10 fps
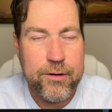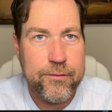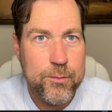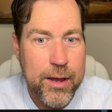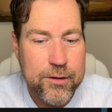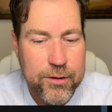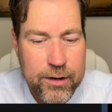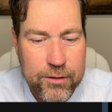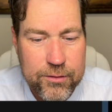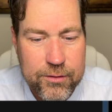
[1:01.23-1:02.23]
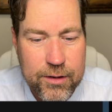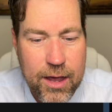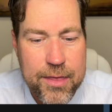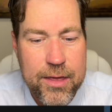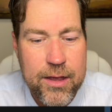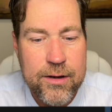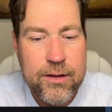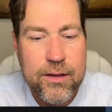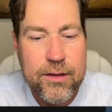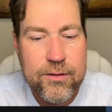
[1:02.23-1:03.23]
of the matrix, and
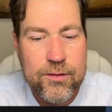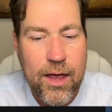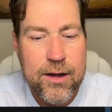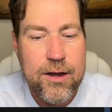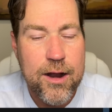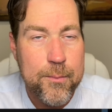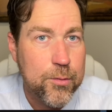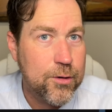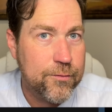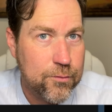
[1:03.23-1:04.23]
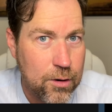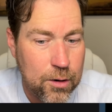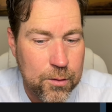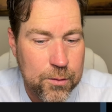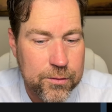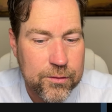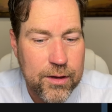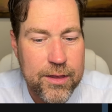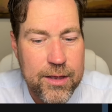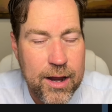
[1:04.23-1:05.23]
then set number of rows
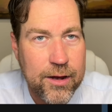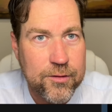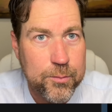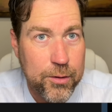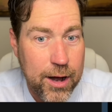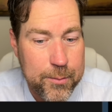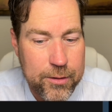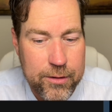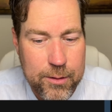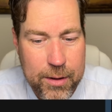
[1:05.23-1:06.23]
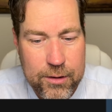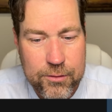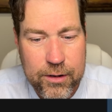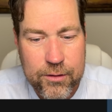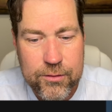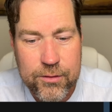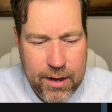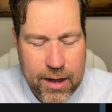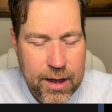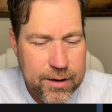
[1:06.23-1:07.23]
in the next parameter in the matrix.
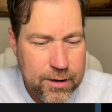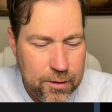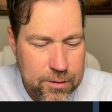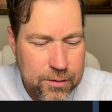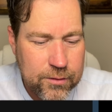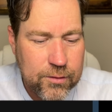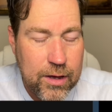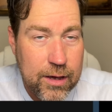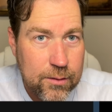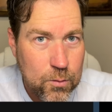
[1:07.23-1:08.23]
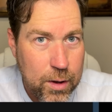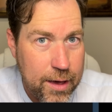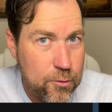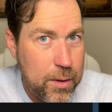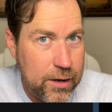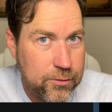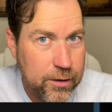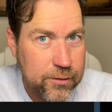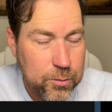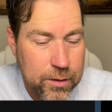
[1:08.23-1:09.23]
And here you can see we have a
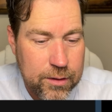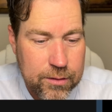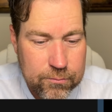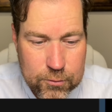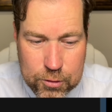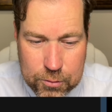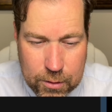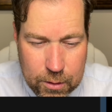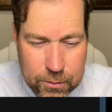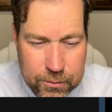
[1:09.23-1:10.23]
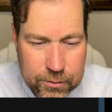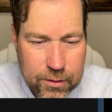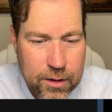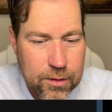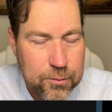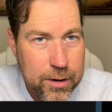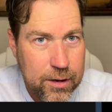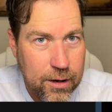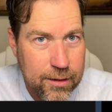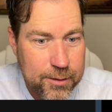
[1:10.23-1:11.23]
matrix with 2 rows and 3
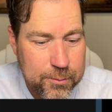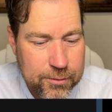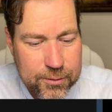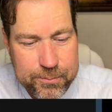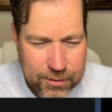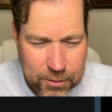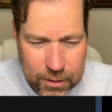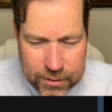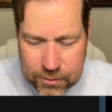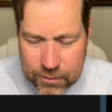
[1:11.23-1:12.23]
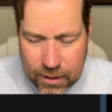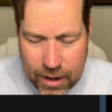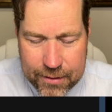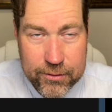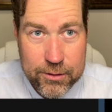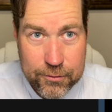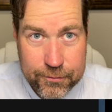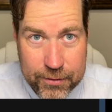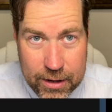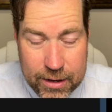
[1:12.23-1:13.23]
columns. So let's have a little
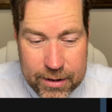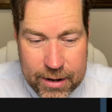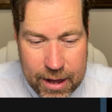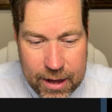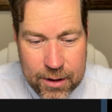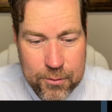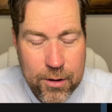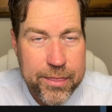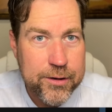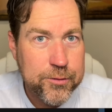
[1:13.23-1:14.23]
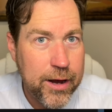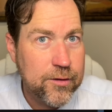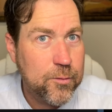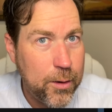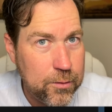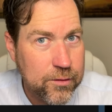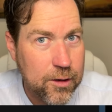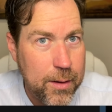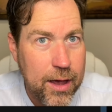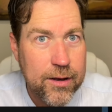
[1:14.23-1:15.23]
fun and run the transpose
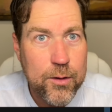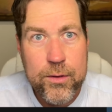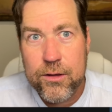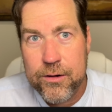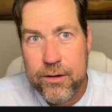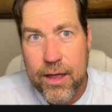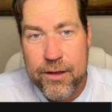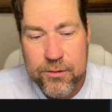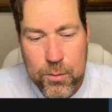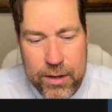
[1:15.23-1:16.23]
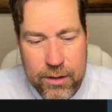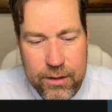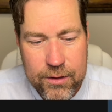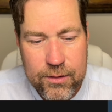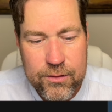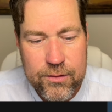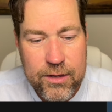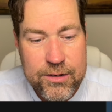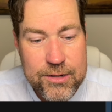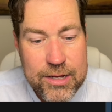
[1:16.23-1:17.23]
command that we learned last week is
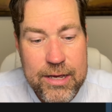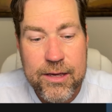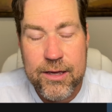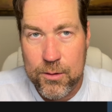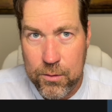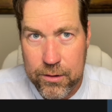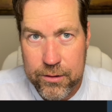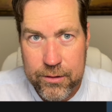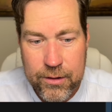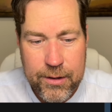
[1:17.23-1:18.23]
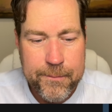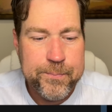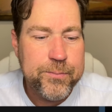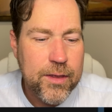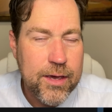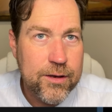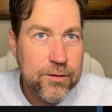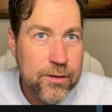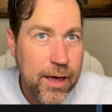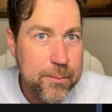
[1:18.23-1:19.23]
the T keyword
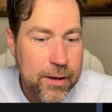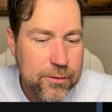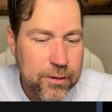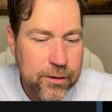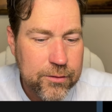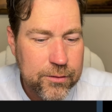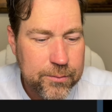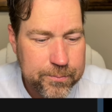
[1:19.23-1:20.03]
into that matrix.